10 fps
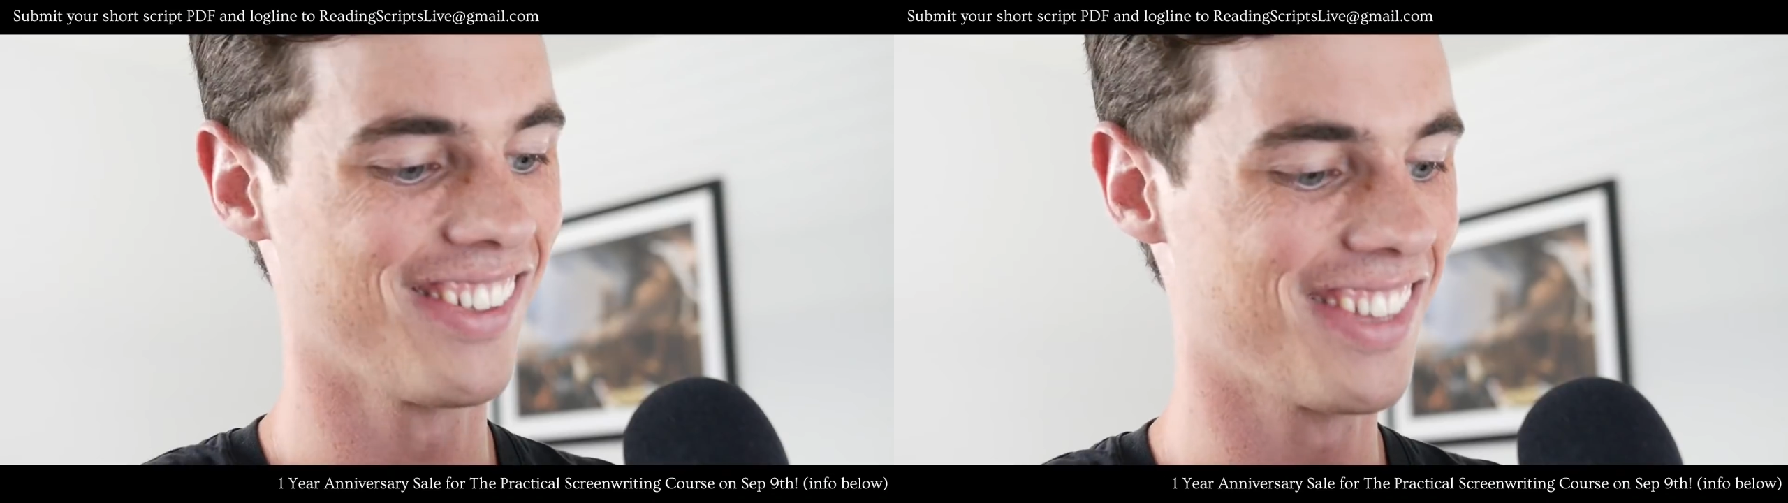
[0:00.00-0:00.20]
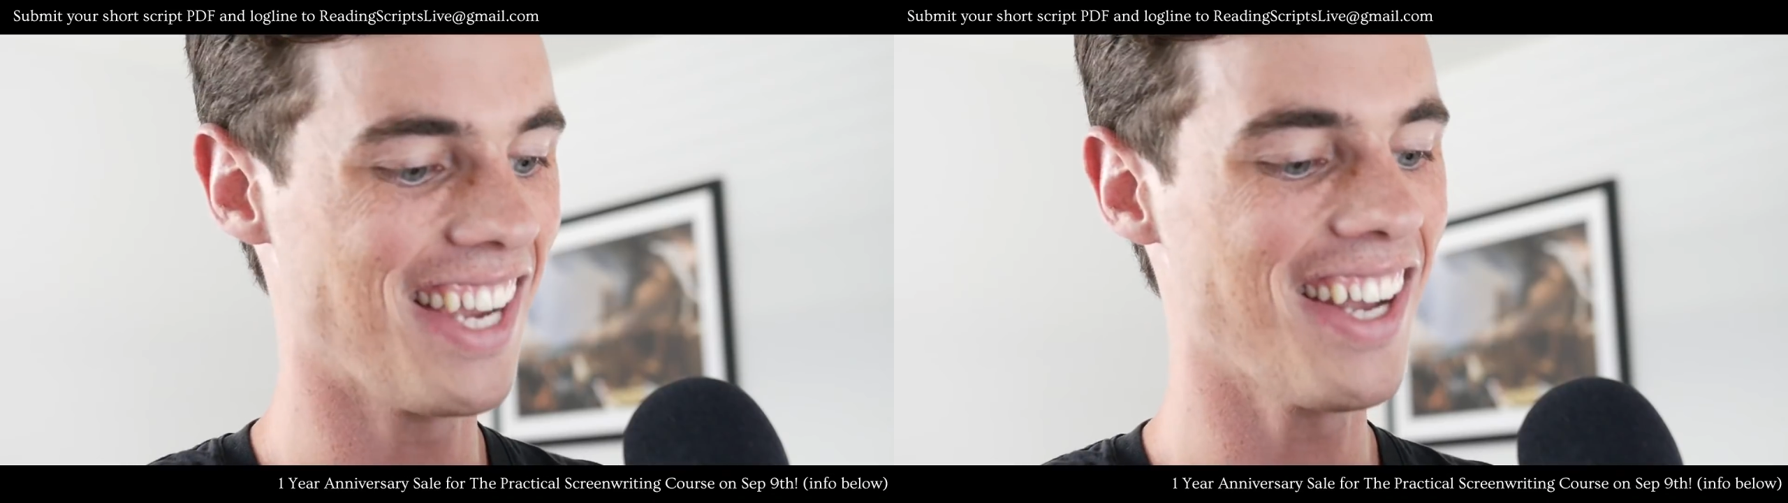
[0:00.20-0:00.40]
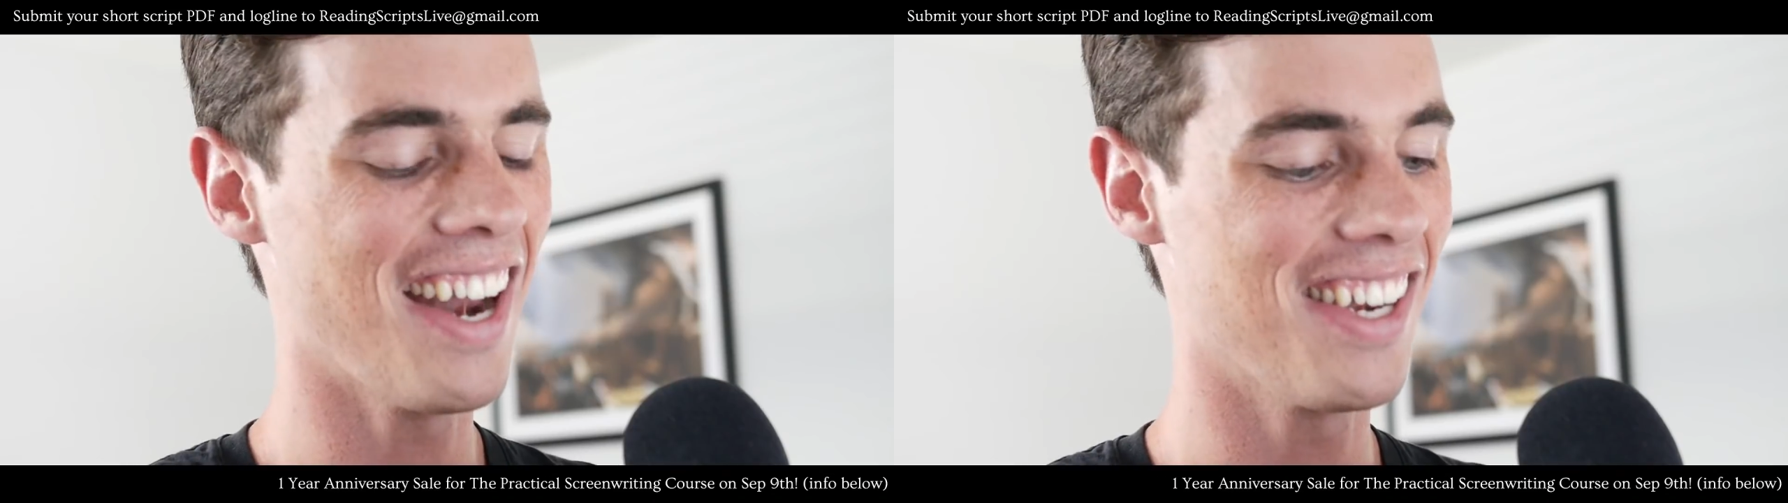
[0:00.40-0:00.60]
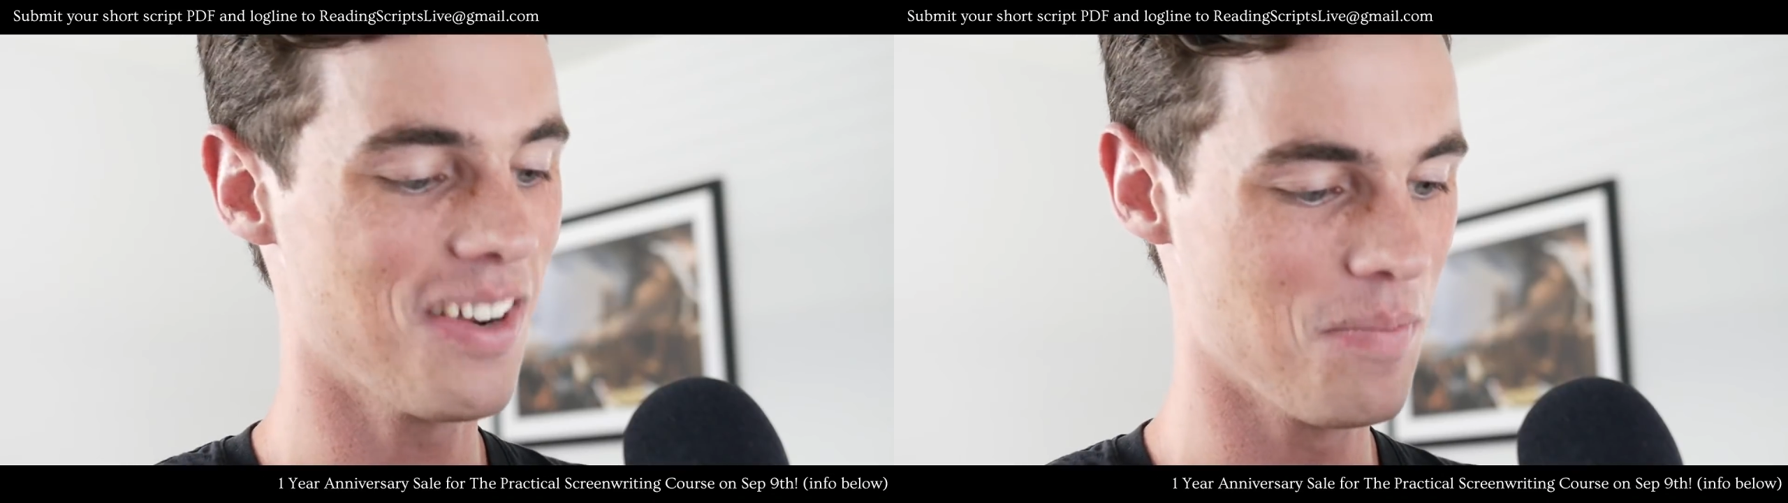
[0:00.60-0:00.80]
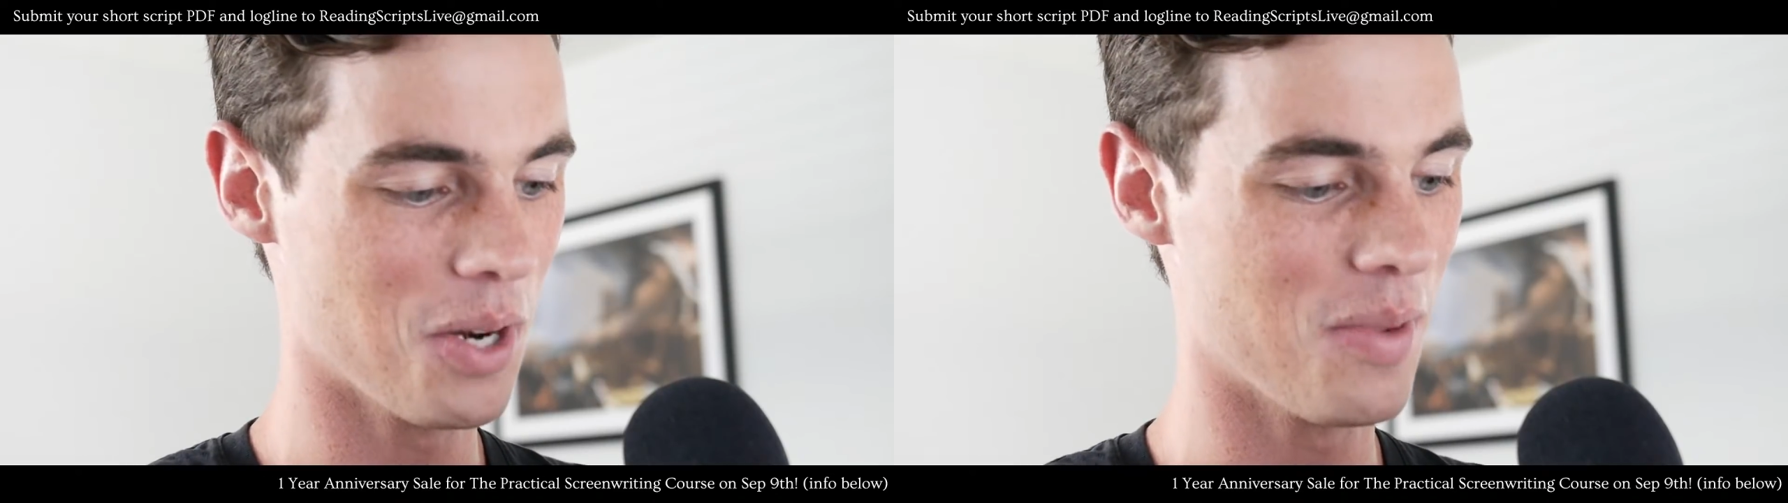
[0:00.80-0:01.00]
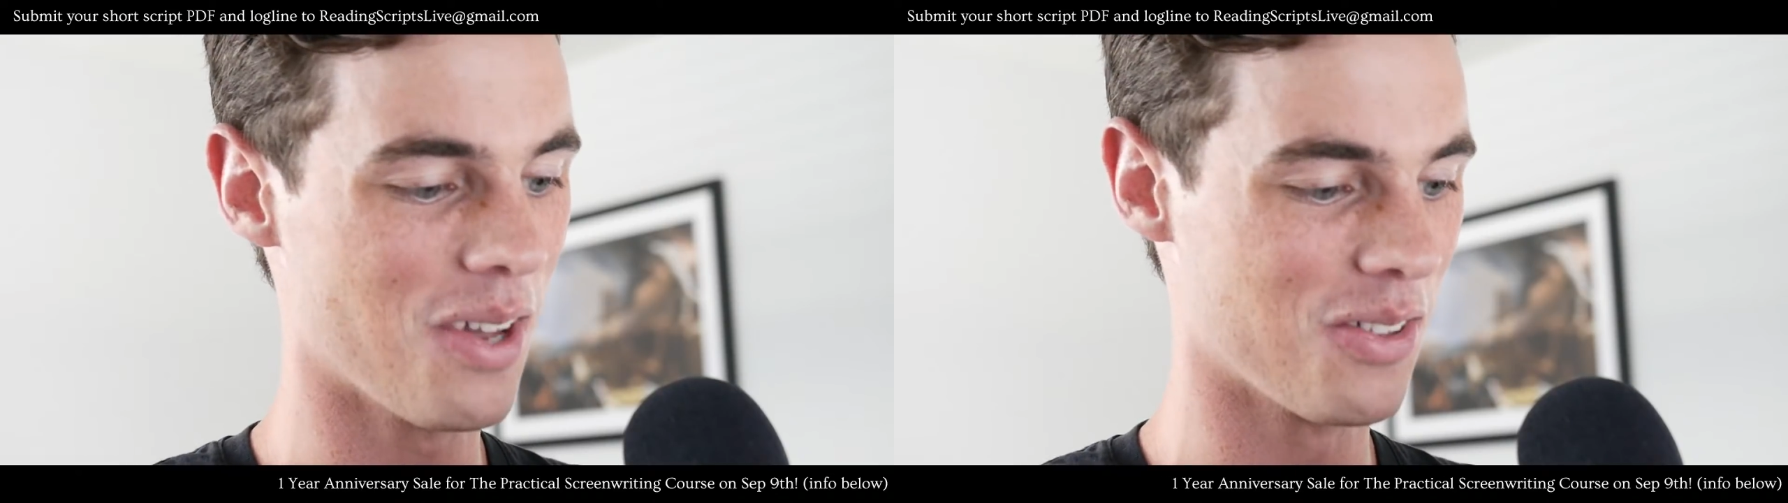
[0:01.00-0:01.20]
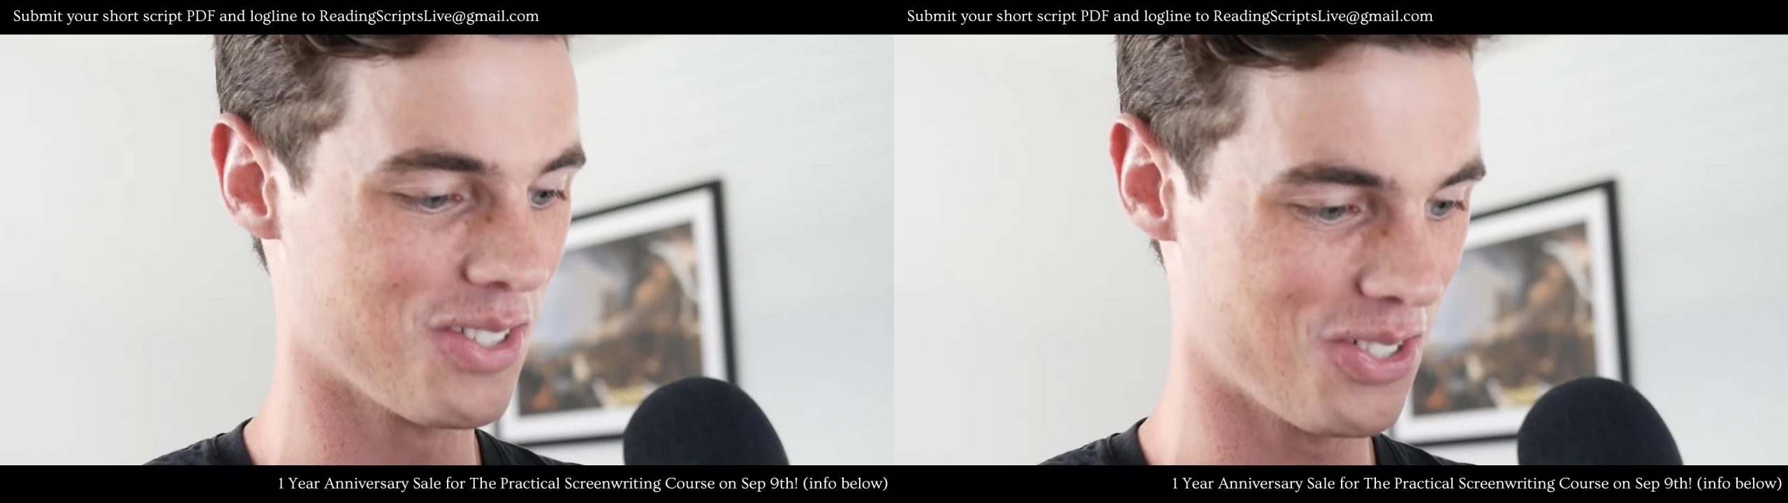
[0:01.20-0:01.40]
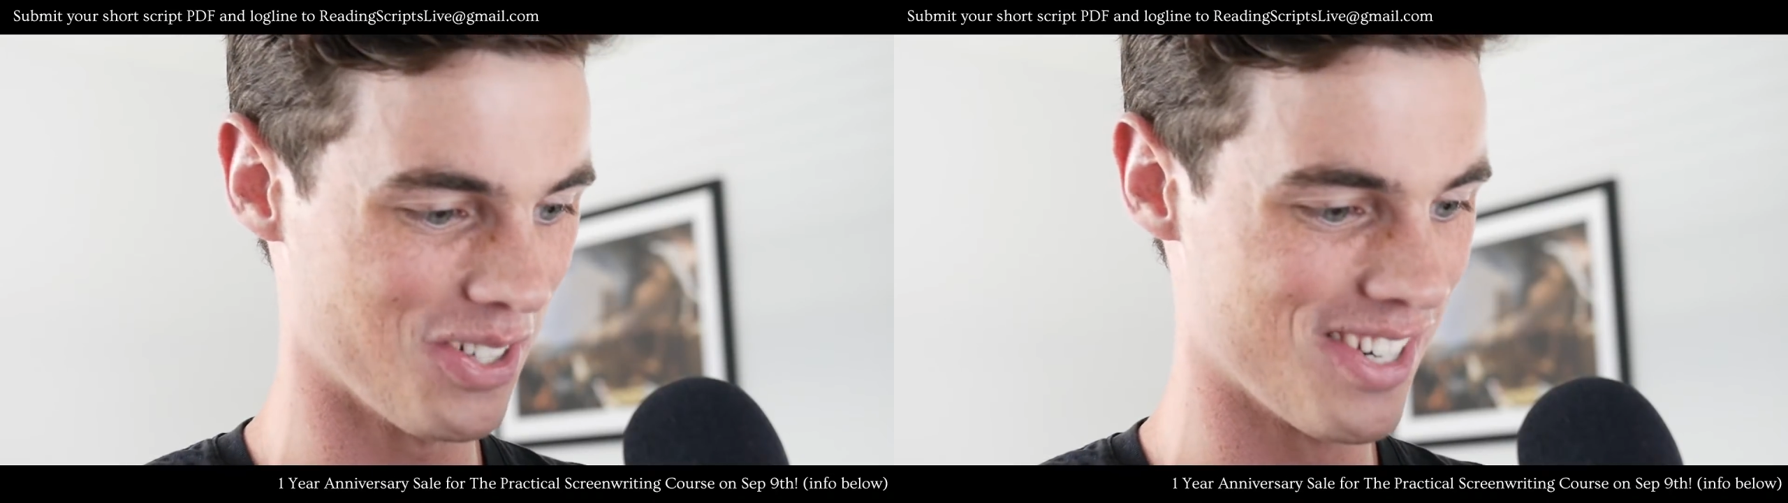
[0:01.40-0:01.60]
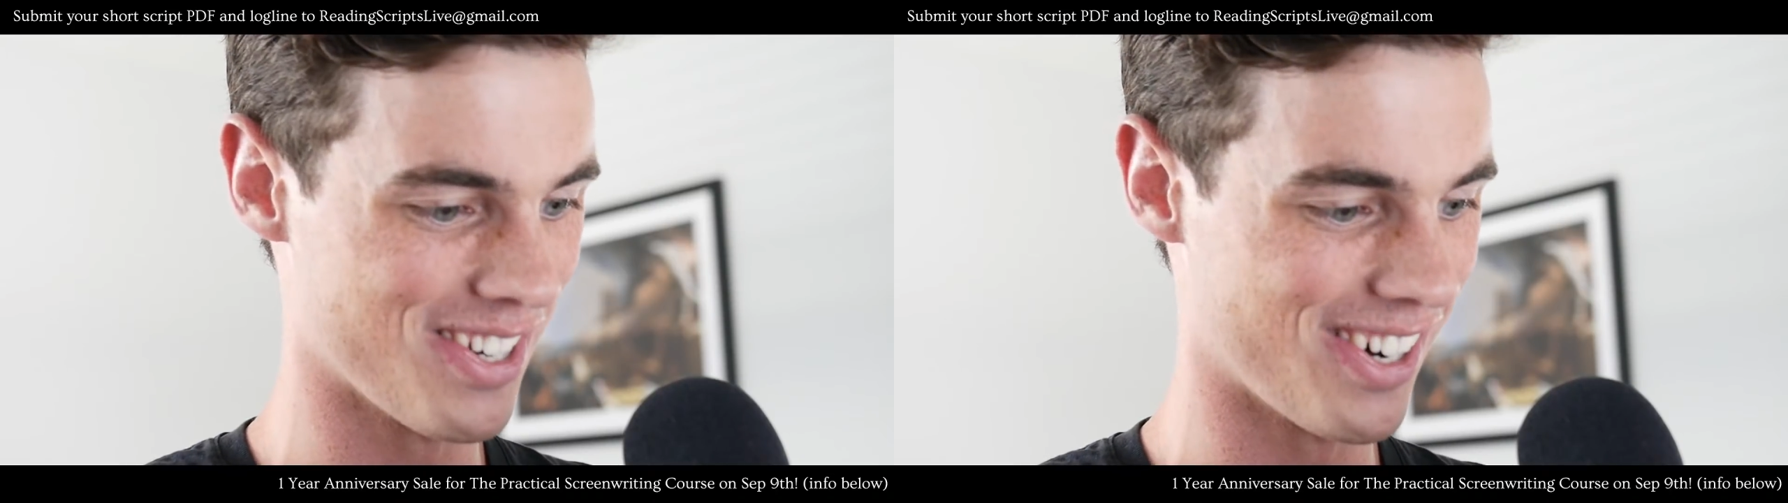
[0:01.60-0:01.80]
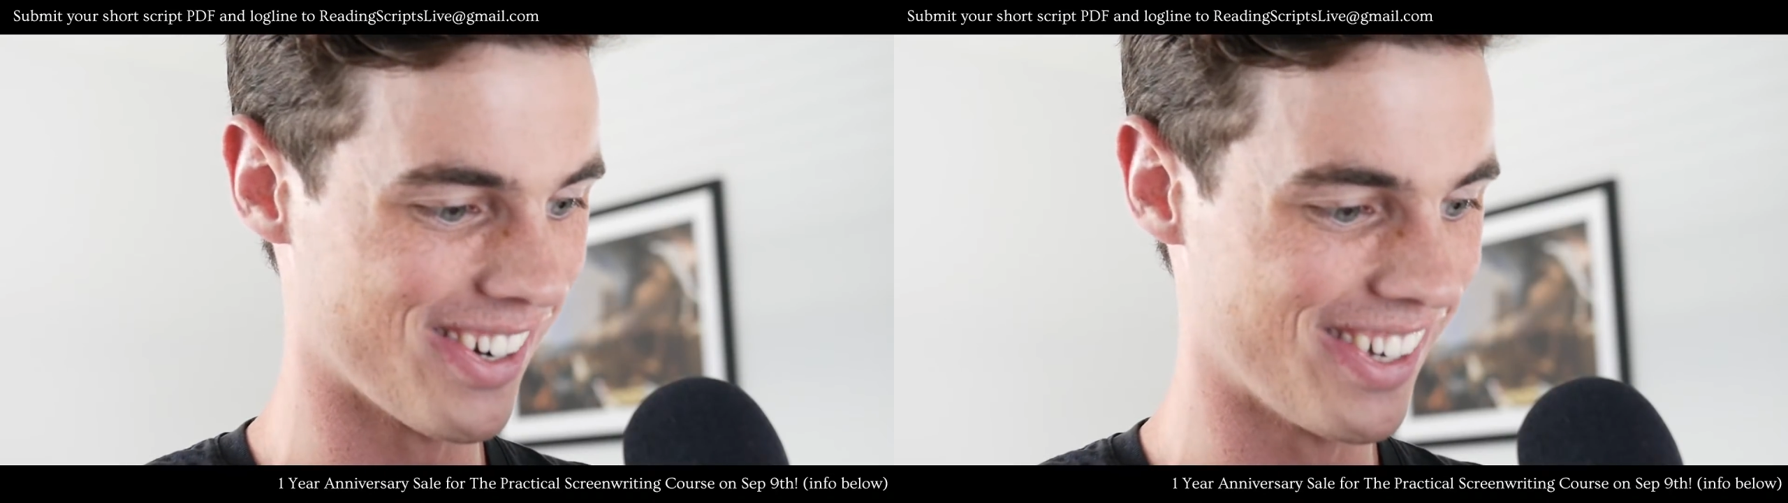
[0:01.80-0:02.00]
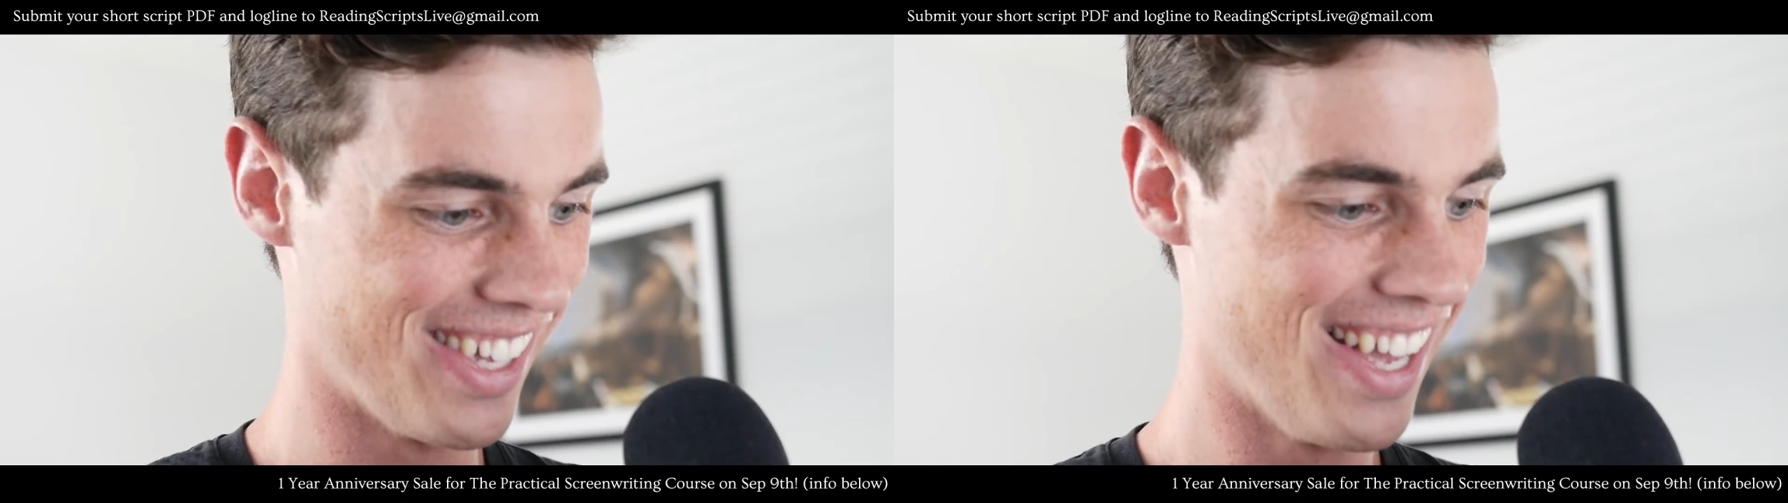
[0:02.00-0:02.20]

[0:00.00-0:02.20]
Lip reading: thank God he didn't put up another Story Circle.